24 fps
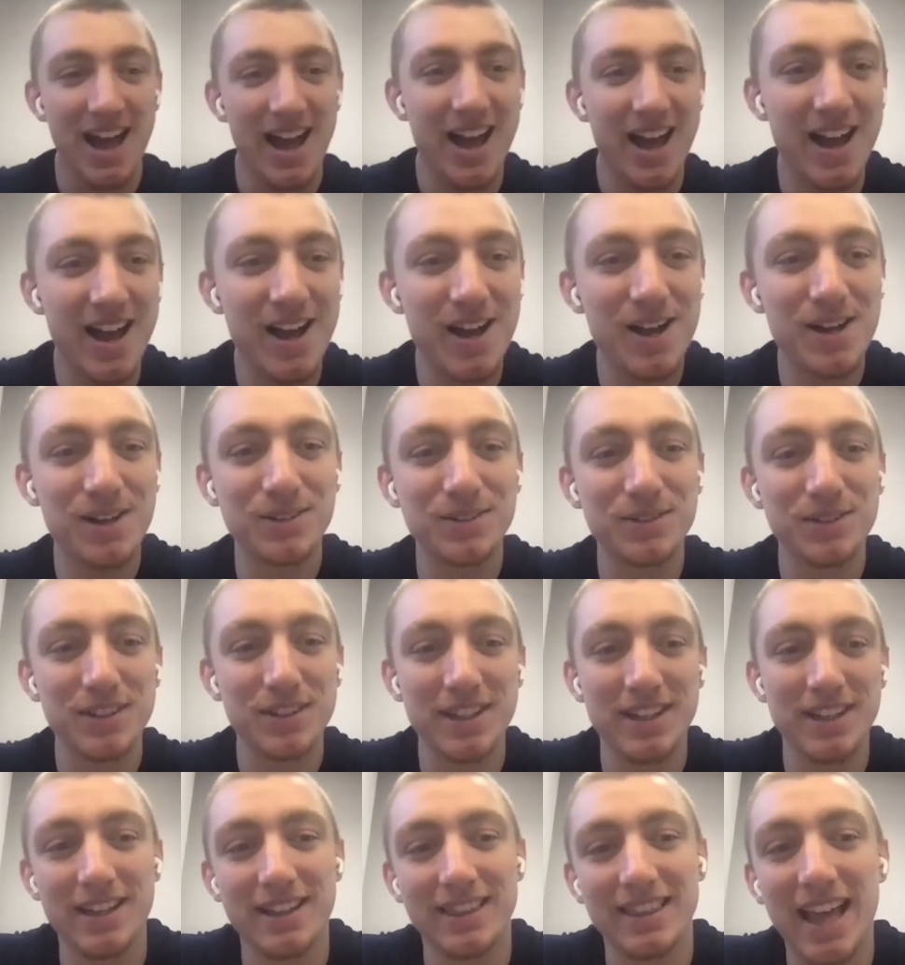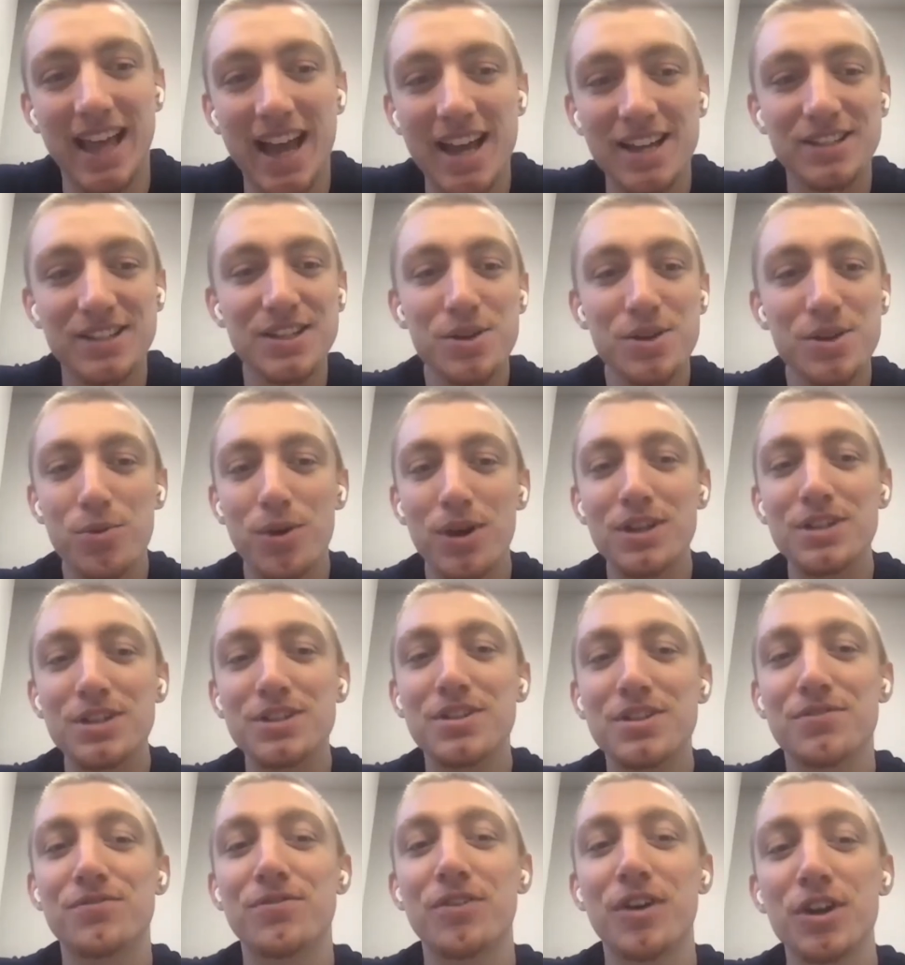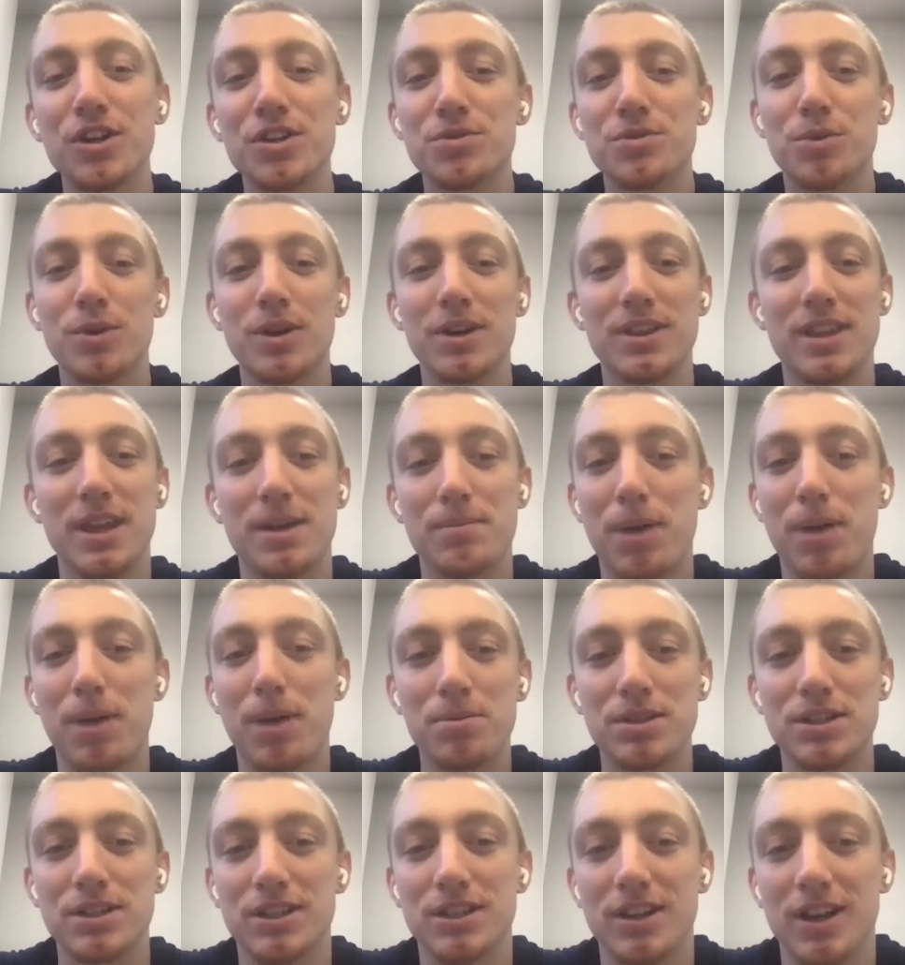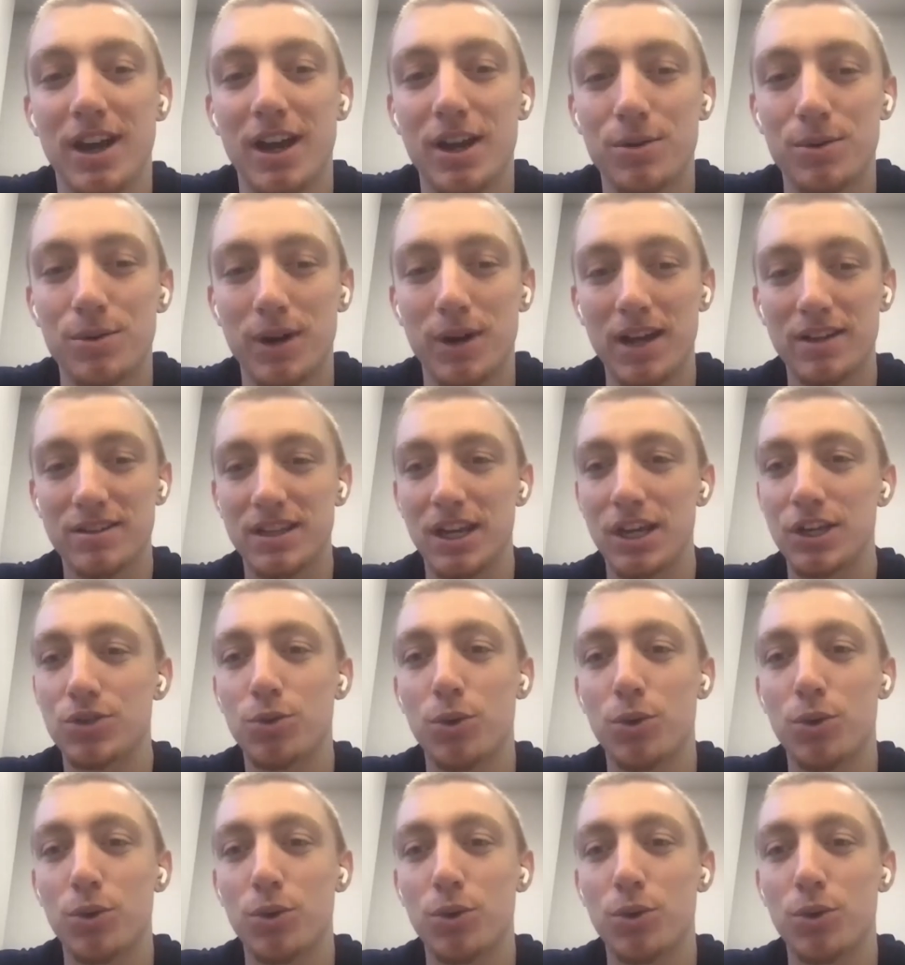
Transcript: Uh, lastly, what is the first word that pops into your head when I say